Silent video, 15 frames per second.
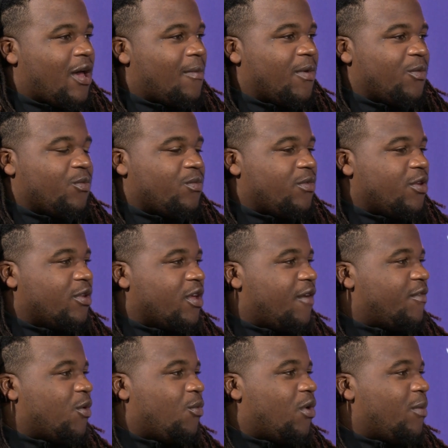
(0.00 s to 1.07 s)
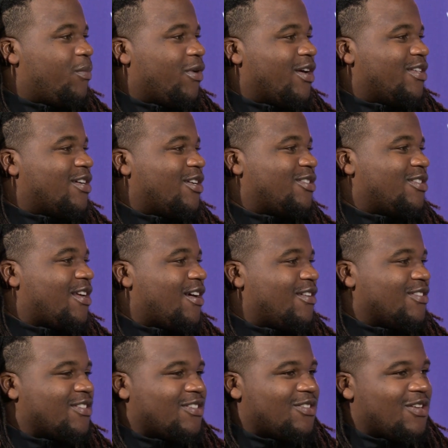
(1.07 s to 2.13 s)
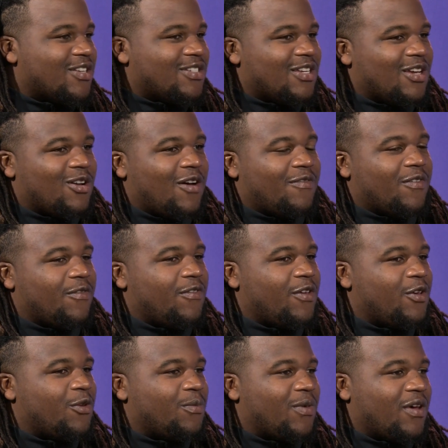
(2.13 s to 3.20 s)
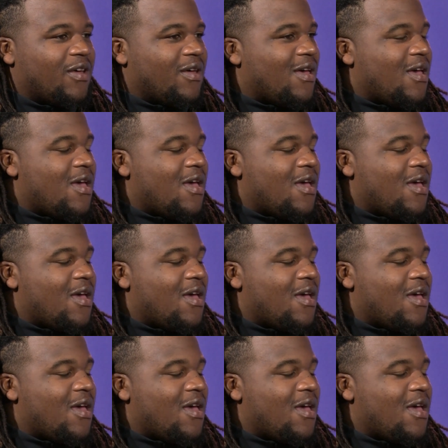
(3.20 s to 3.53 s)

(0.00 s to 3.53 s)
I mean, you love the one-play touchdowns because you get to get off the field, but